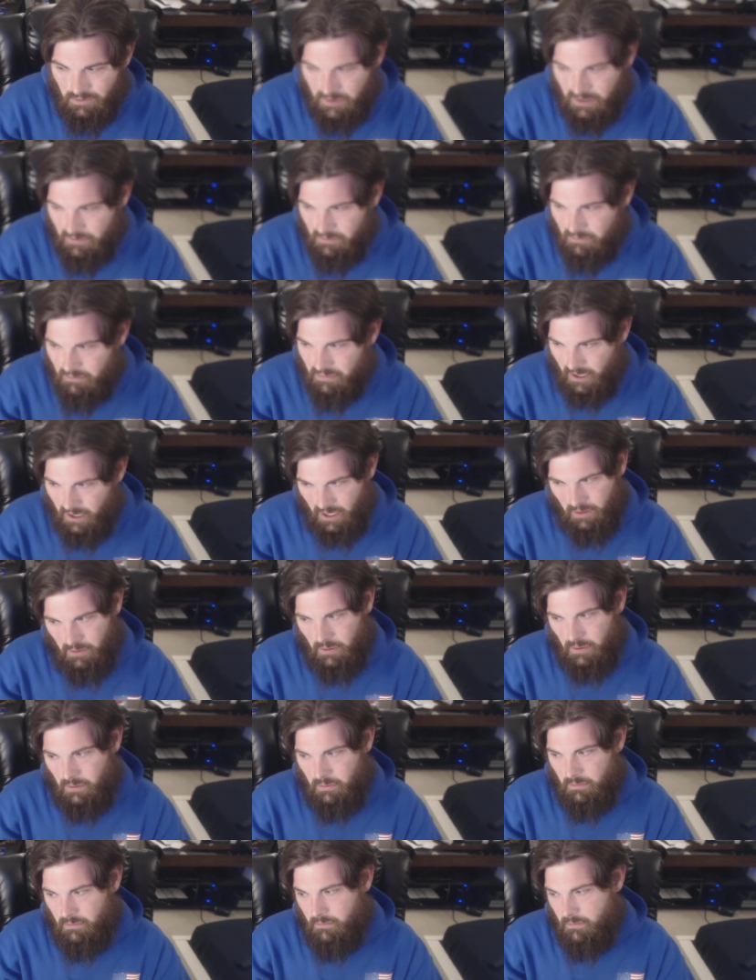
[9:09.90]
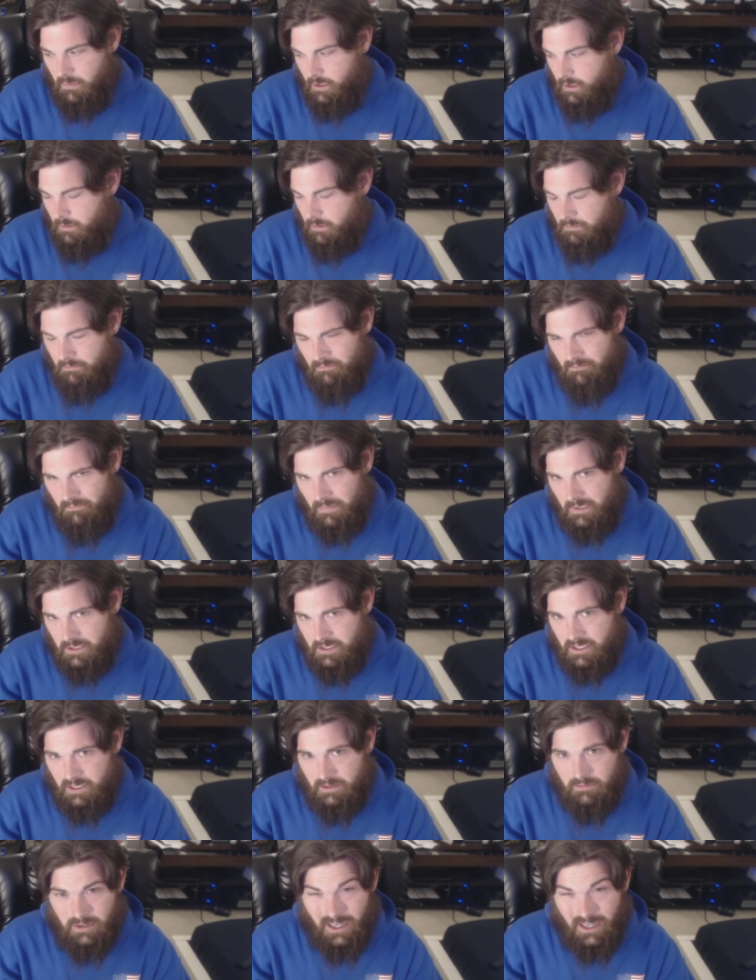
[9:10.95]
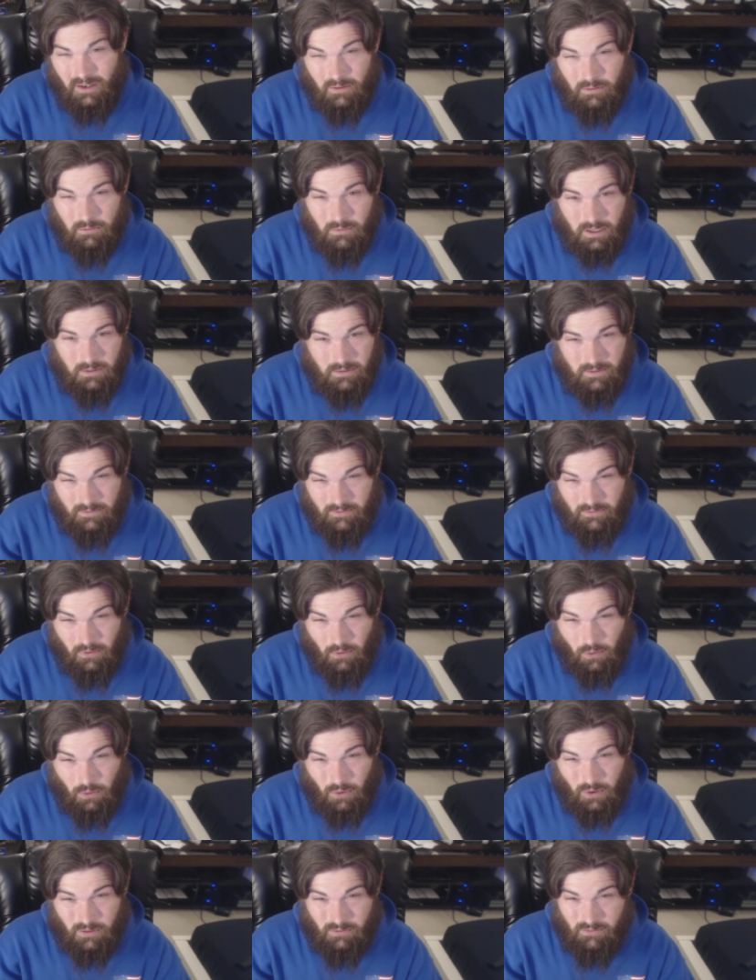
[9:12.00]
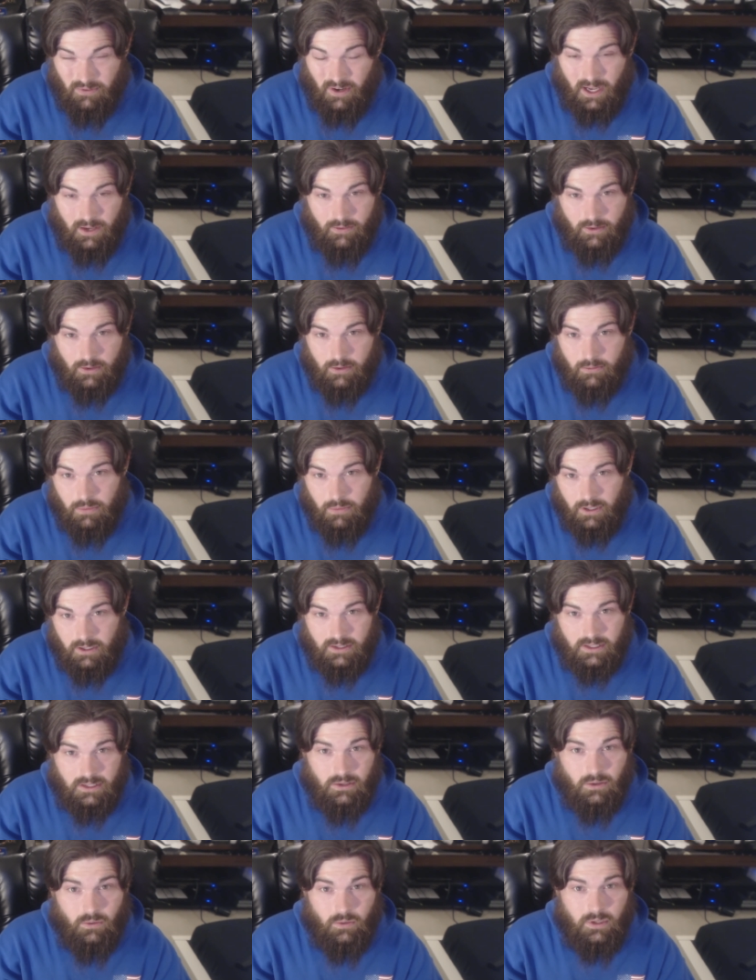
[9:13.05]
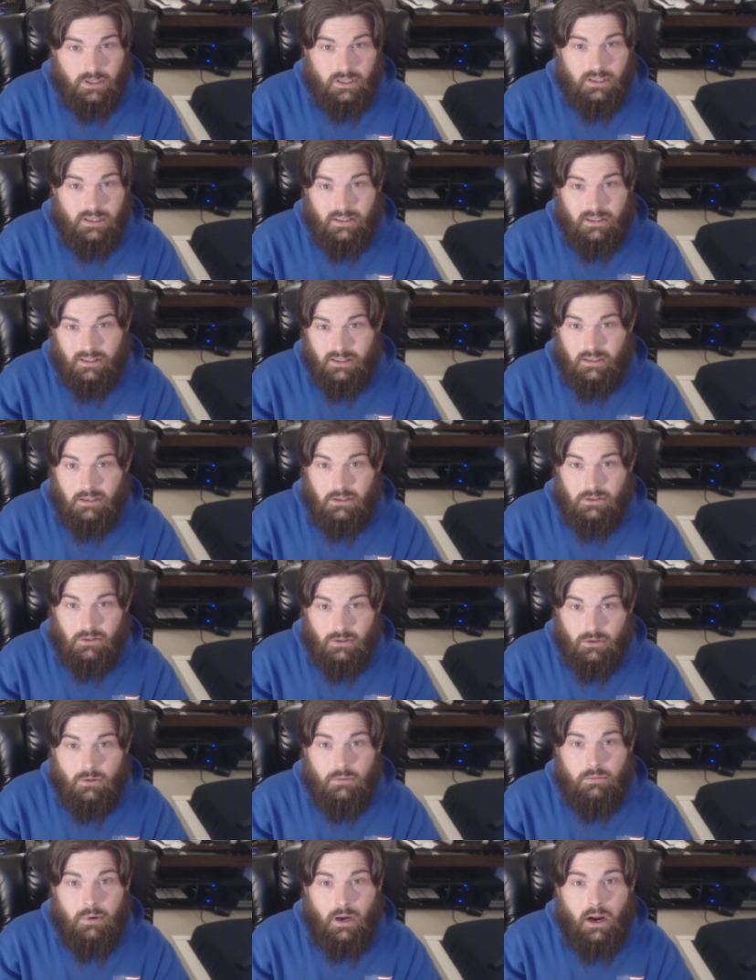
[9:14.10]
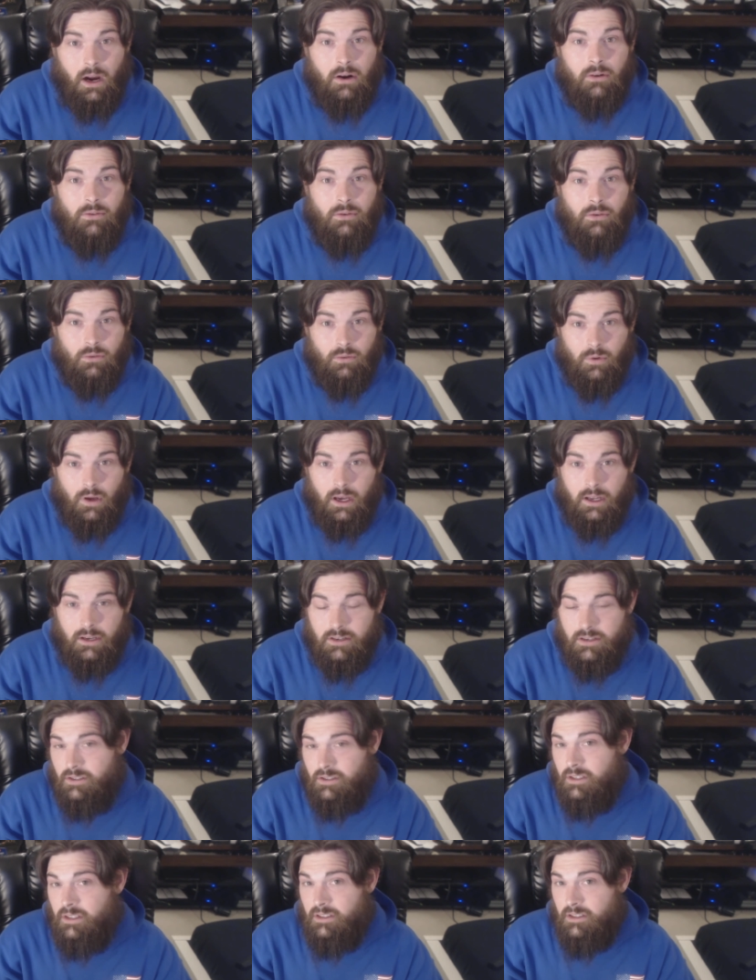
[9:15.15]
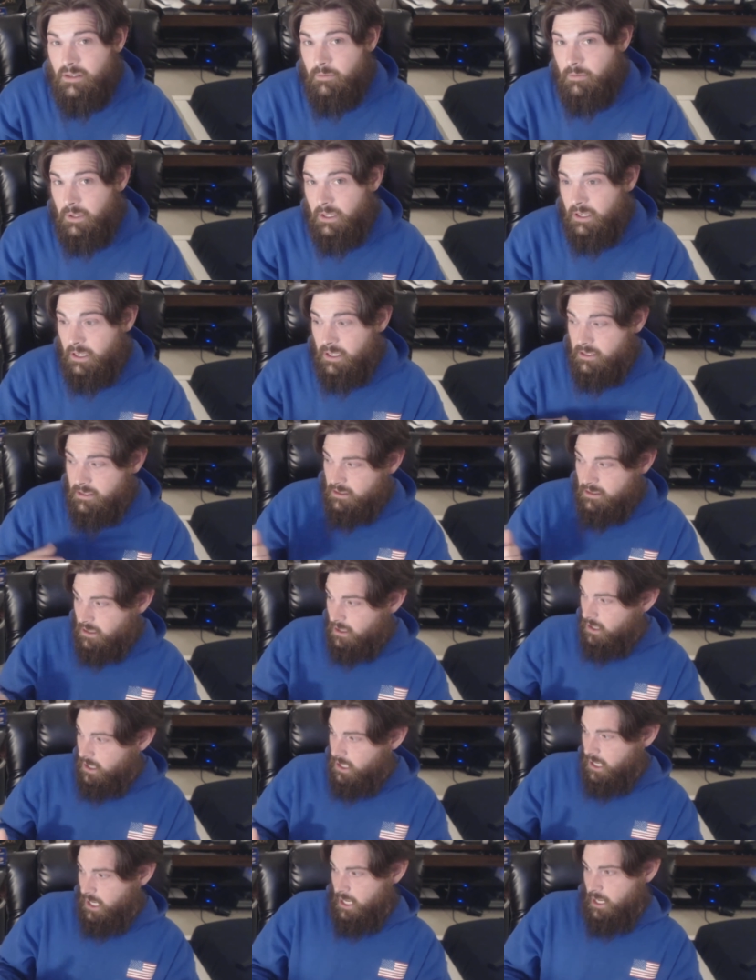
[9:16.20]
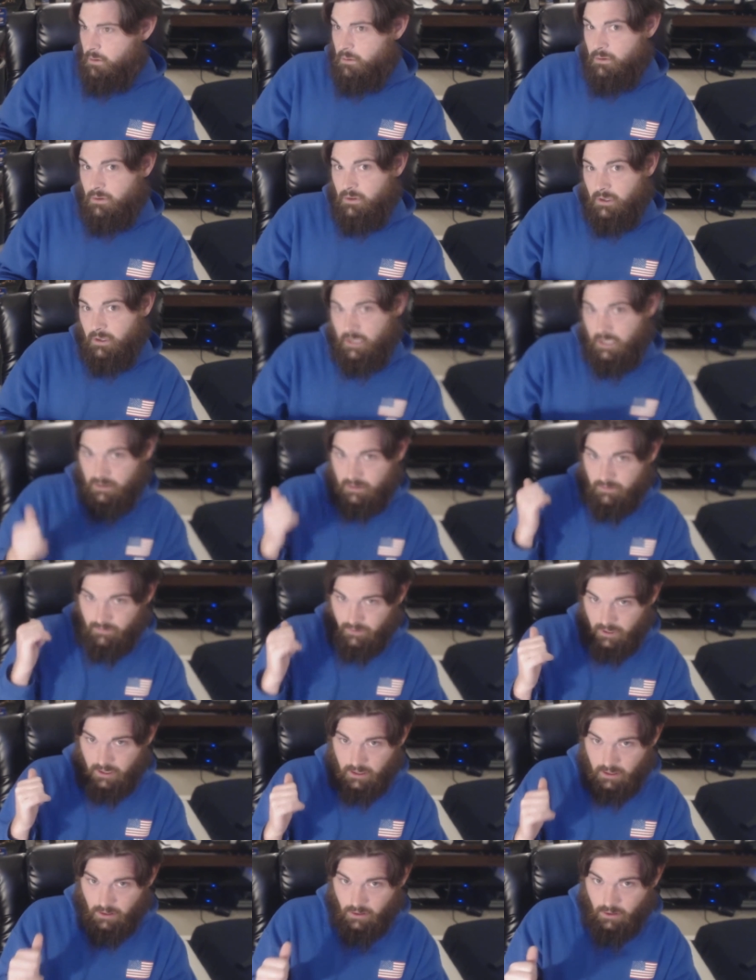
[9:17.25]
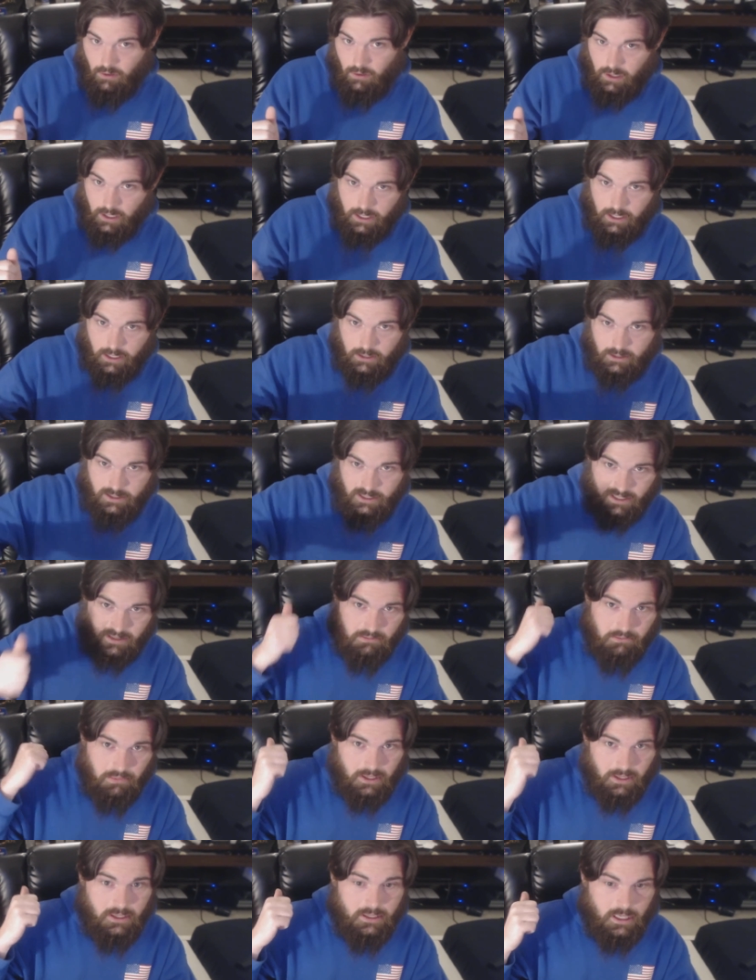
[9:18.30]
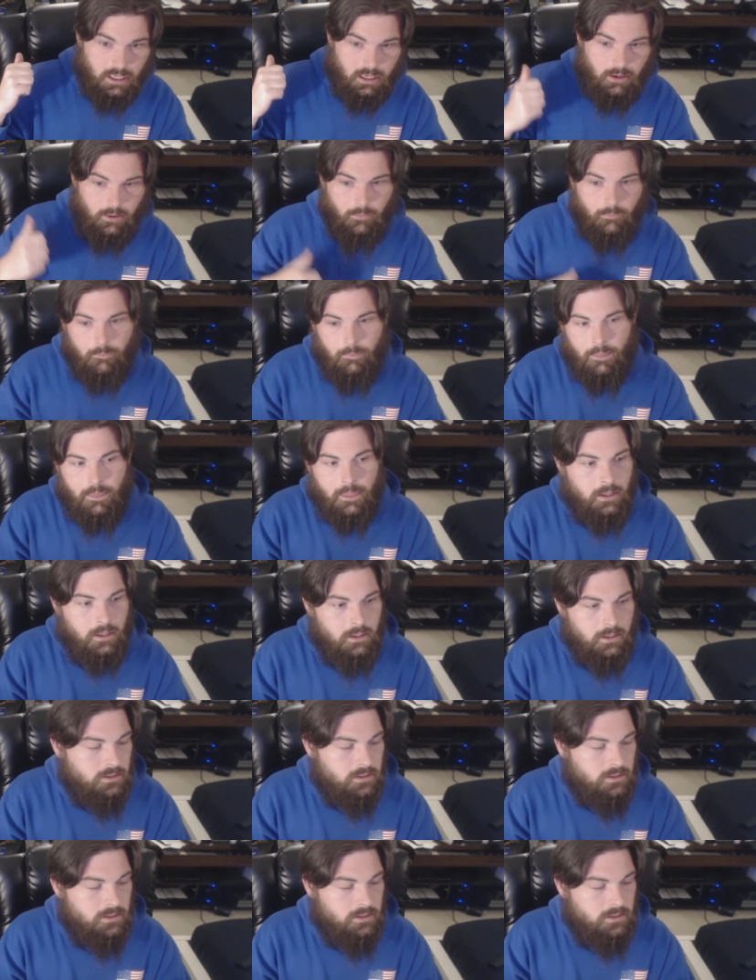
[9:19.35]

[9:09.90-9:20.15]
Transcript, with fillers: limit power uh, budget, probably maybe four to 500 bucks. I don't need anything too powerful. I just need something that's able to get the video and spit it out.